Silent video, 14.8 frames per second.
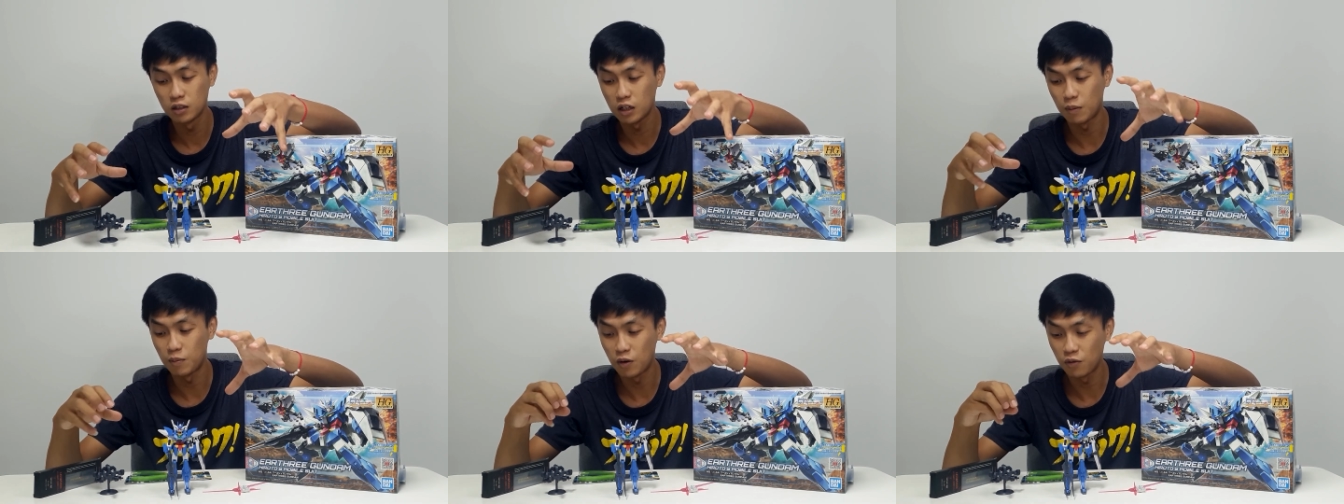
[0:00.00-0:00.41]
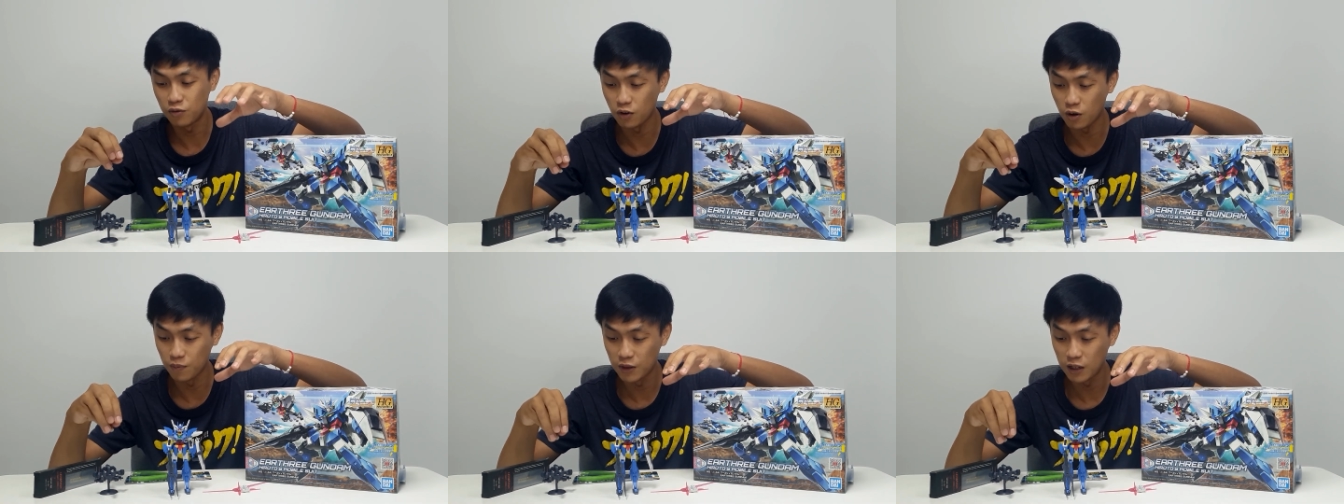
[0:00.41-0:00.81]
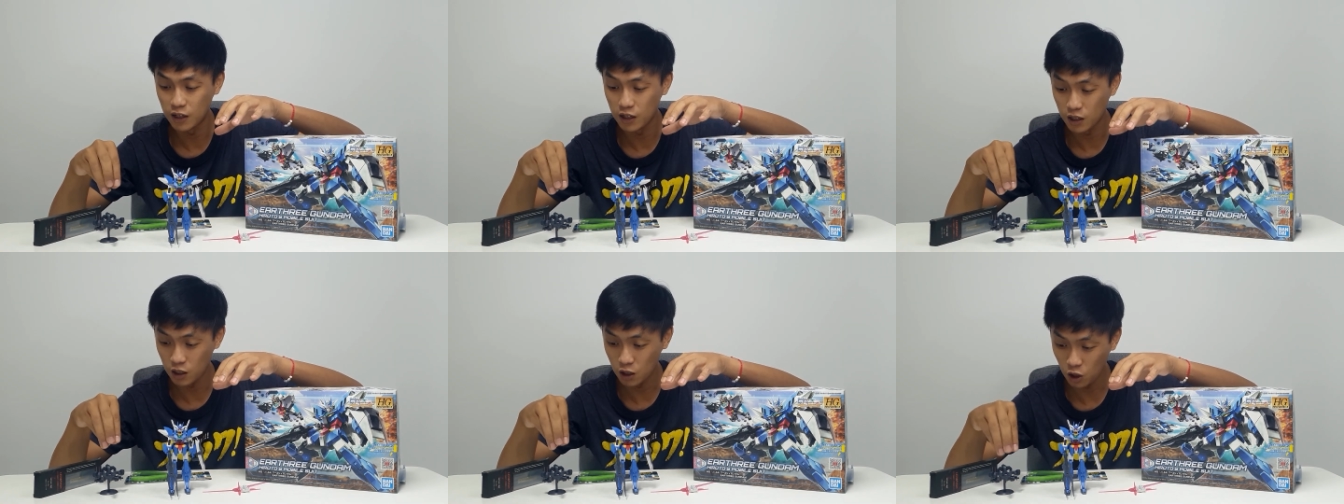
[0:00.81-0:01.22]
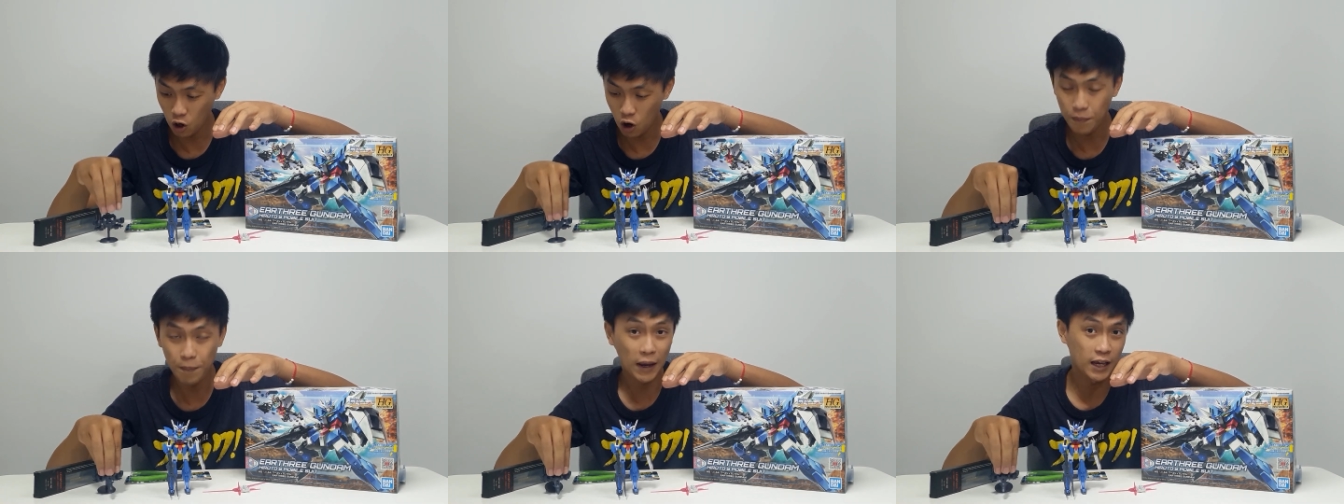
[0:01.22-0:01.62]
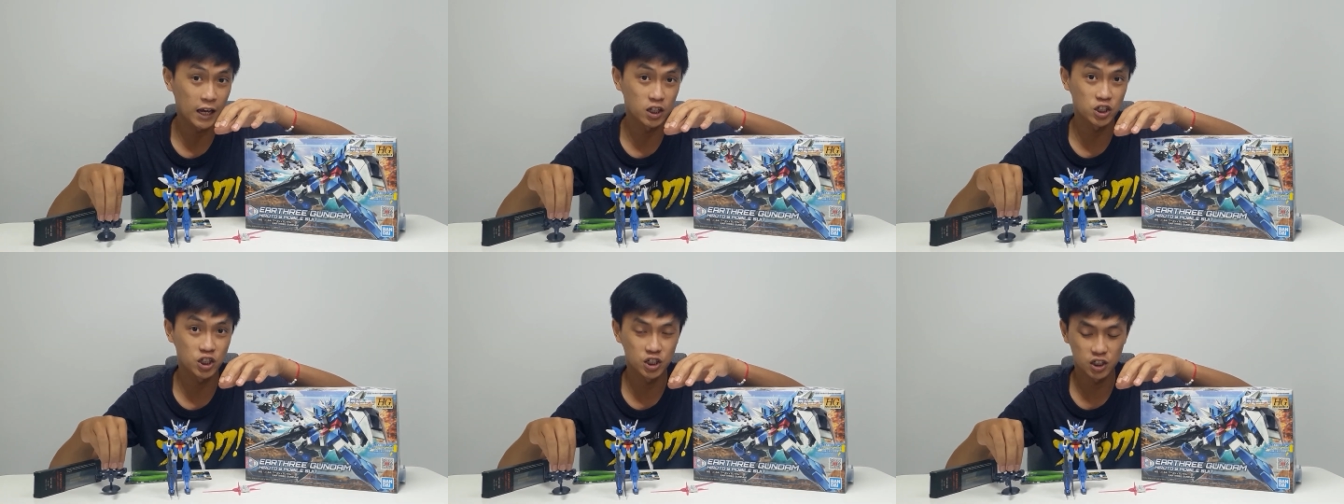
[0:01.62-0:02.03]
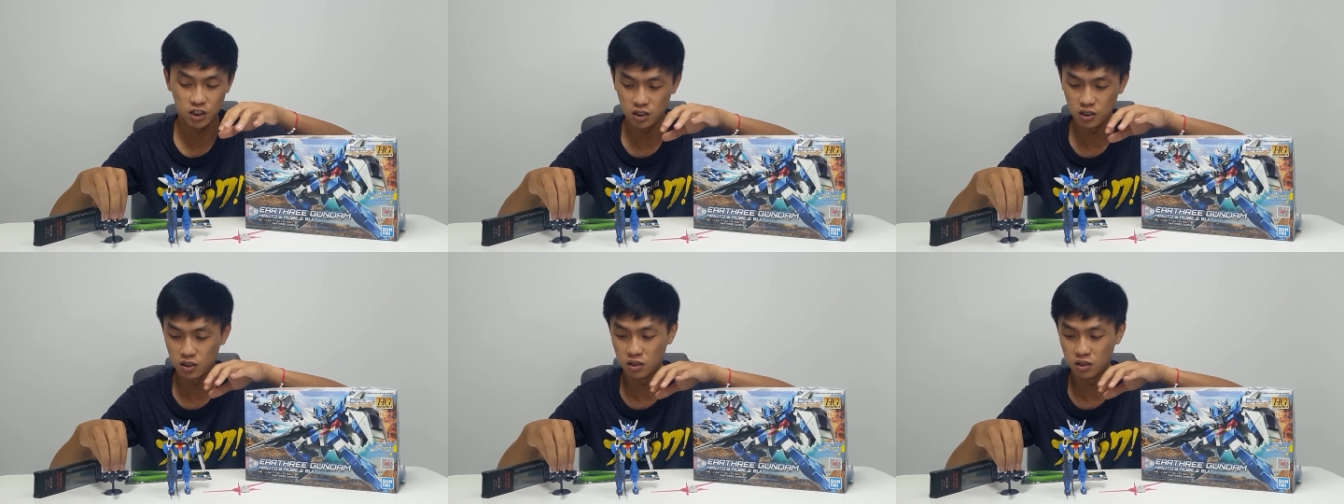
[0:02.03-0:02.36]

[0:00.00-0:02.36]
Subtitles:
come out from the core package.